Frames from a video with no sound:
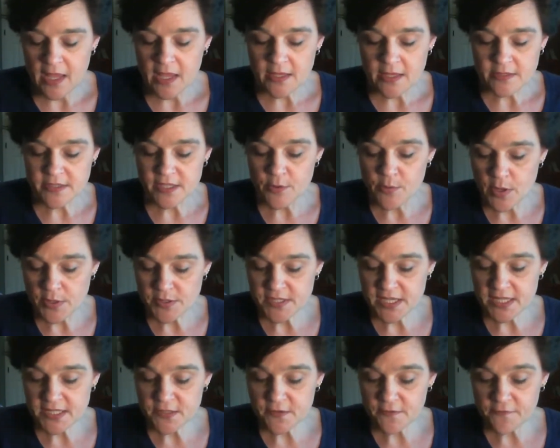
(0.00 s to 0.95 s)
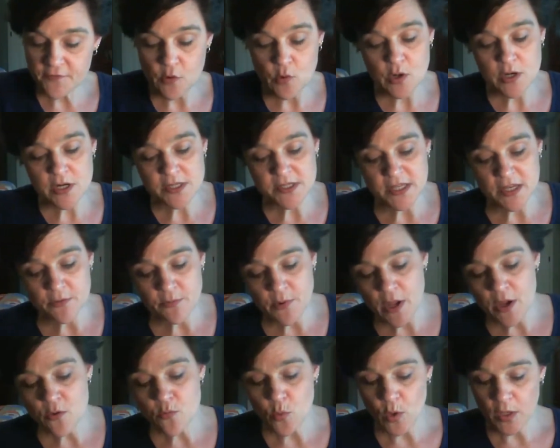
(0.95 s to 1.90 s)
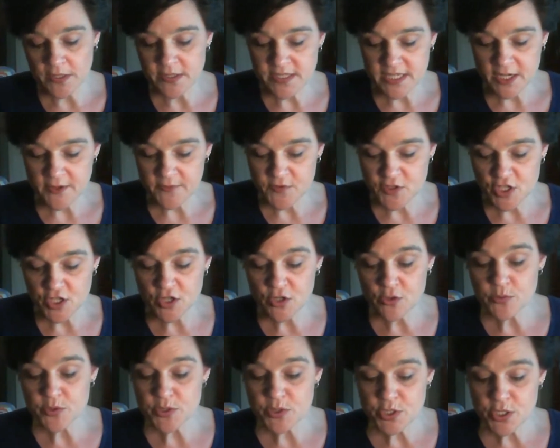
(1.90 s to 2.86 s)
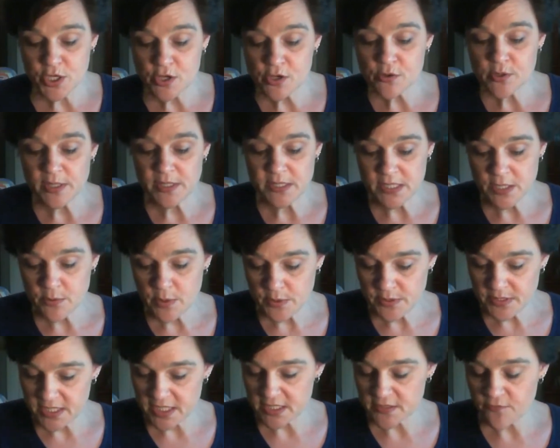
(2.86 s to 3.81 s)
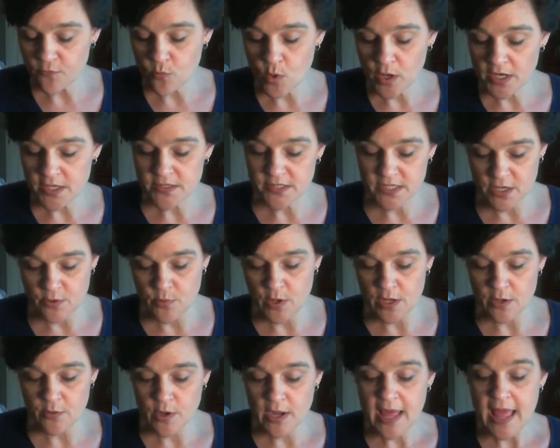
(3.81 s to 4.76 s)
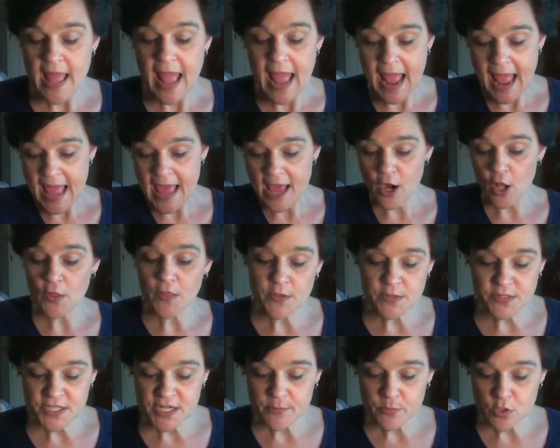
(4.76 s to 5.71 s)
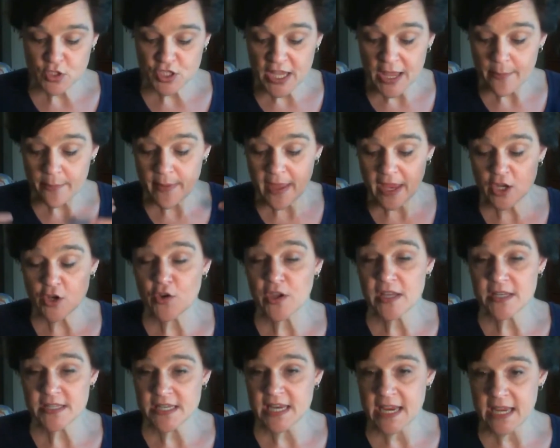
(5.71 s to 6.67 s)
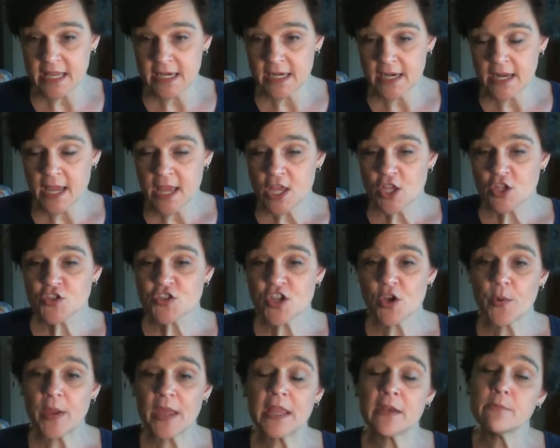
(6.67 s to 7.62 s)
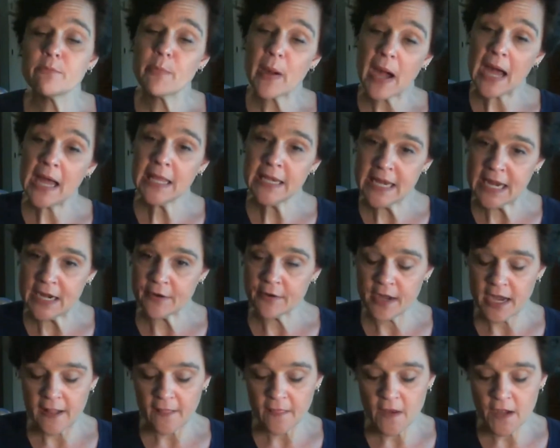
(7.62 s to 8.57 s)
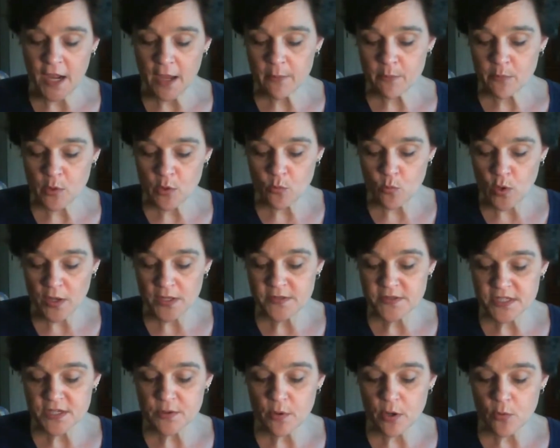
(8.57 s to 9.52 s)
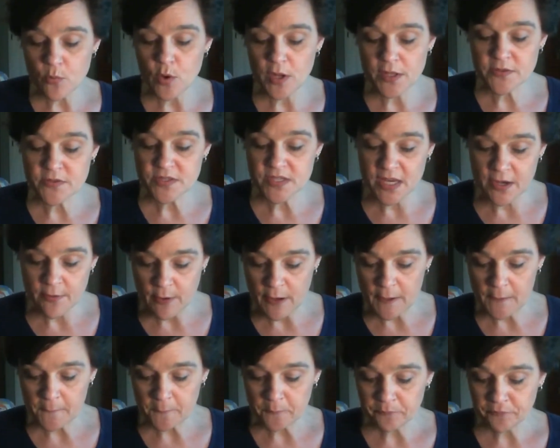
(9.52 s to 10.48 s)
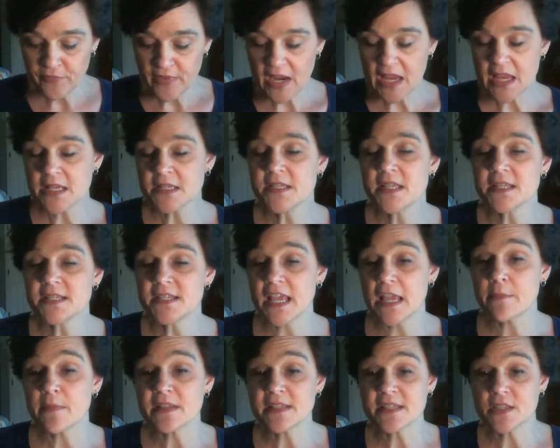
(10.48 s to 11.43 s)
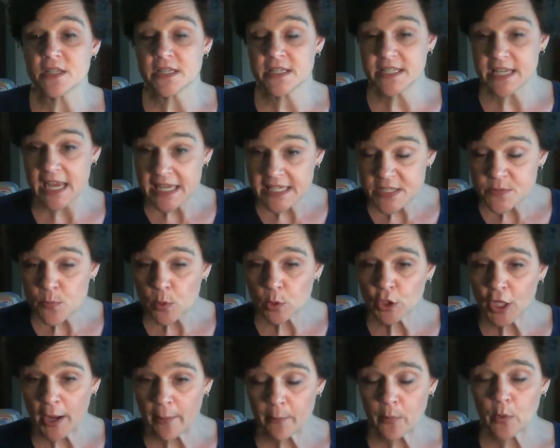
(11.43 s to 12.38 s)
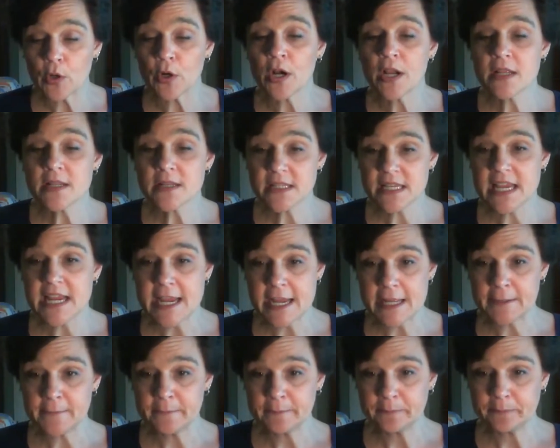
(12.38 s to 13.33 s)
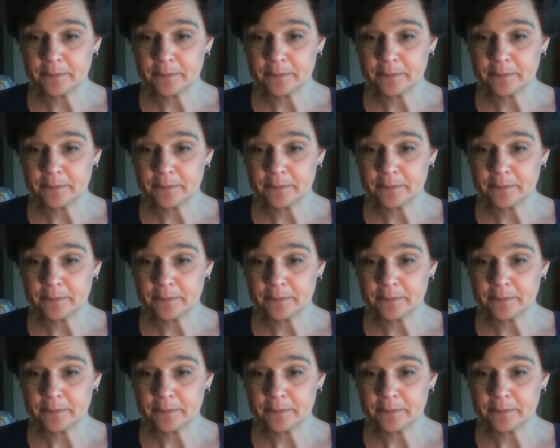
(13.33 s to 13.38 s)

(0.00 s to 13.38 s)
0 sets of 4 is 0, 1 set of 2 is 2, and 0 sets of 1 is 0. Add all those numbers up and you get 10. So in binary, the number 1010 is the same as the decimal number 10.